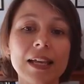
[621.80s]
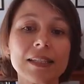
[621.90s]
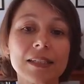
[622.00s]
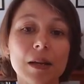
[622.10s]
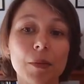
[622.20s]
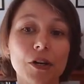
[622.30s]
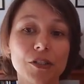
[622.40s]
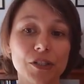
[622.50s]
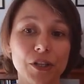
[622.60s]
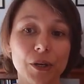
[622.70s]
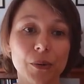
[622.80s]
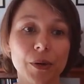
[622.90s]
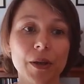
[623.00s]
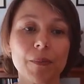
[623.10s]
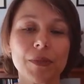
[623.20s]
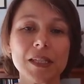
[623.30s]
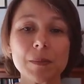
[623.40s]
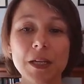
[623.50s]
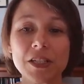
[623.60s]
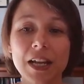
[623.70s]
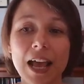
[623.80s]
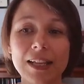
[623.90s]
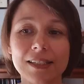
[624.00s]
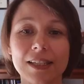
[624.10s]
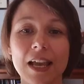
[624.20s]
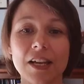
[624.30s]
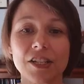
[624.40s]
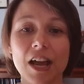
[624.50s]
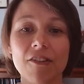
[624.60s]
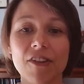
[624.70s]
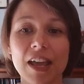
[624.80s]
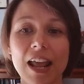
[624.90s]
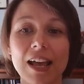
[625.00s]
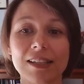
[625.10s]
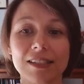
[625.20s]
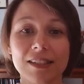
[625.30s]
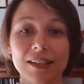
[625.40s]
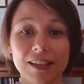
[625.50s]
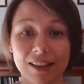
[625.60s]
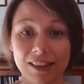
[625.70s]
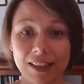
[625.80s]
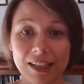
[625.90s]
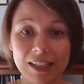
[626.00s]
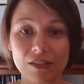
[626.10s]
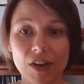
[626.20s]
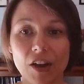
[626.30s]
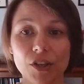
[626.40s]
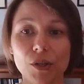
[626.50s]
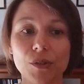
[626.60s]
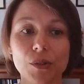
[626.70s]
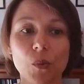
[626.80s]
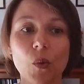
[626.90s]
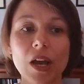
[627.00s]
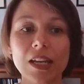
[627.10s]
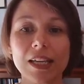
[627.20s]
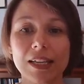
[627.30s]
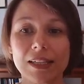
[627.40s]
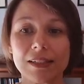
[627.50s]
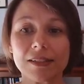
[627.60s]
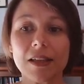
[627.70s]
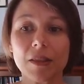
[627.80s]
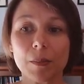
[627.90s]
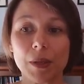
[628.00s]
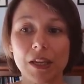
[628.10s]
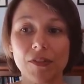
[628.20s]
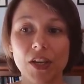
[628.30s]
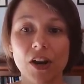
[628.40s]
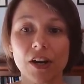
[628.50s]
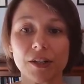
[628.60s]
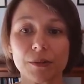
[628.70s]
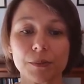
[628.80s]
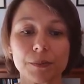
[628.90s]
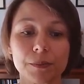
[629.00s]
Case number 2. This patient has CHF and has these values. What is the PVR?